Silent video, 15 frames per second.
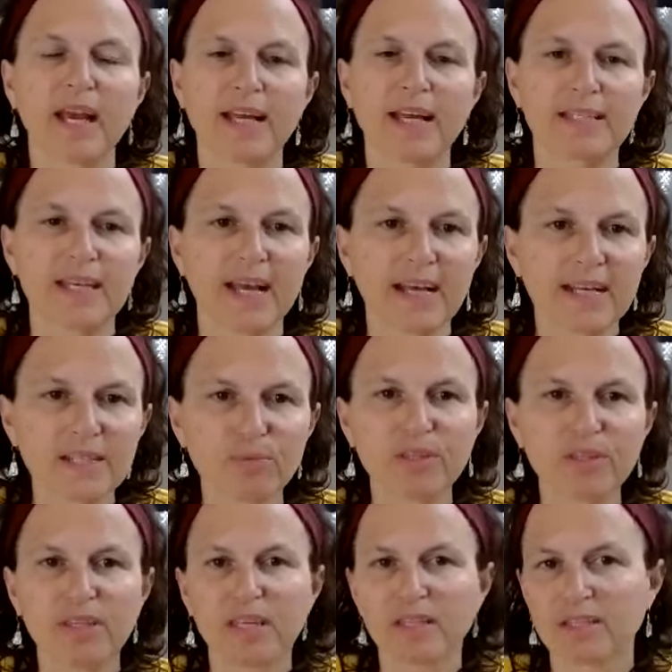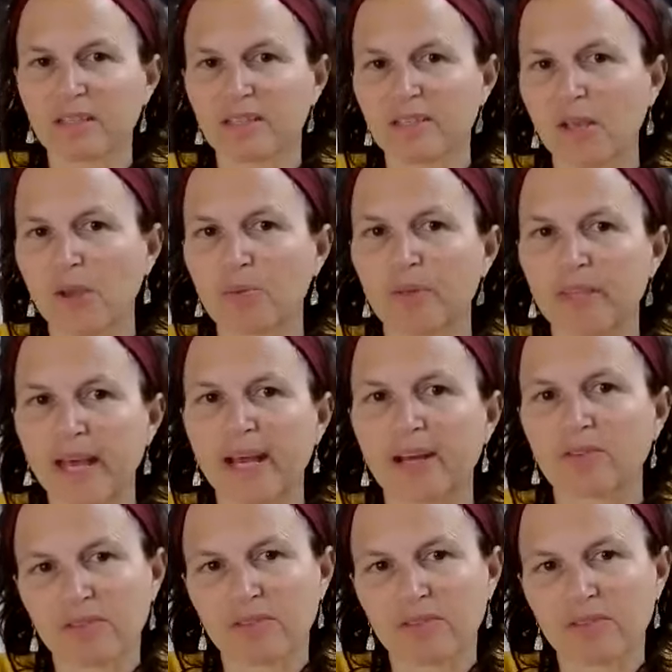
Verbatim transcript: And as within, so without.